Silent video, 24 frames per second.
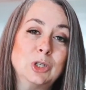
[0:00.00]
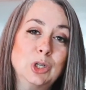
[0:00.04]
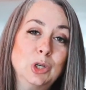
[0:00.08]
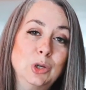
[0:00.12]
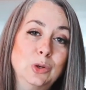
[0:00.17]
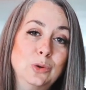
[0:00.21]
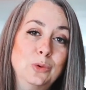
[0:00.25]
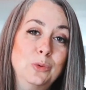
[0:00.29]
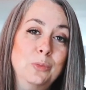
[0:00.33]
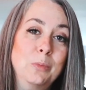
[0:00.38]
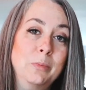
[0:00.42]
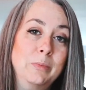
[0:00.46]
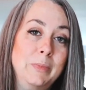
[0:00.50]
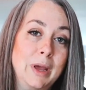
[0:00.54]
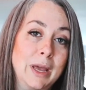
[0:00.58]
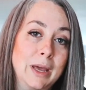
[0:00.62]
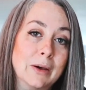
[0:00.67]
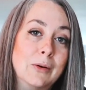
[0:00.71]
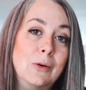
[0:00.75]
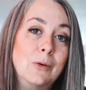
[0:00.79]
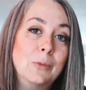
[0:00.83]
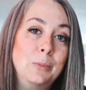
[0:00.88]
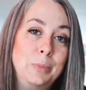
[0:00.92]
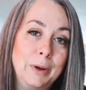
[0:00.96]
two
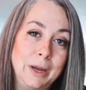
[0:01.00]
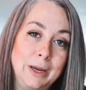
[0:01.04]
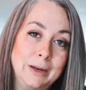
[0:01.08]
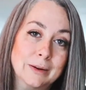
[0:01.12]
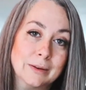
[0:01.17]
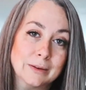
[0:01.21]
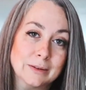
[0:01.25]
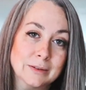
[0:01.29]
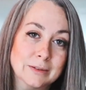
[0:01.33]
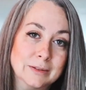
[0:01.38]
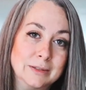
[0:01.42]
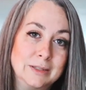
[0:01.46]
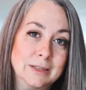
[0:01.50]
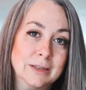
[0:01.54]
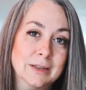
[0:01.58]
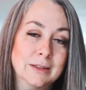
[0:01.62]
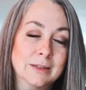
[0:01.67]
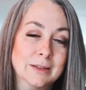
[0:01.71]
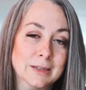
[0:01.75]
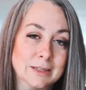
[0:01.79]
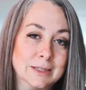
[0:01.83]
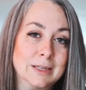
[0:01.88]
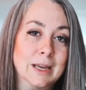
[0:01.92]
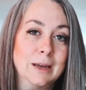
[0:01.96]
male bettas
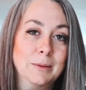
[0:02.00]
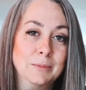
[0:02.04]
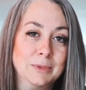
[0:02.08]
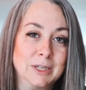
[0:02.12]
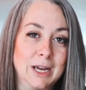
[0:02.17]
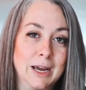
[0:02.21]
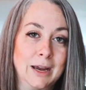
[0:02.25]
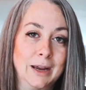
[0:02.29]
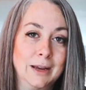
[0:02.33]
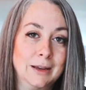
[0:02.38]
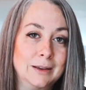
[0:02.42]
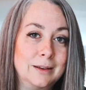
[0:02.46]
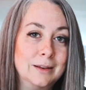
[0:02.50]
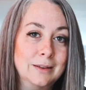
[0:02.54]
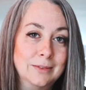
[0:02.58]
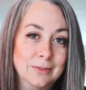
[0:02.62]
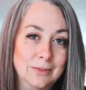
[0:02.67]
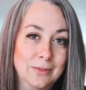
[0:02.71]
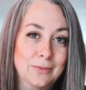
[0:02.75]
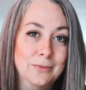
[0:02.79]
in the same tank.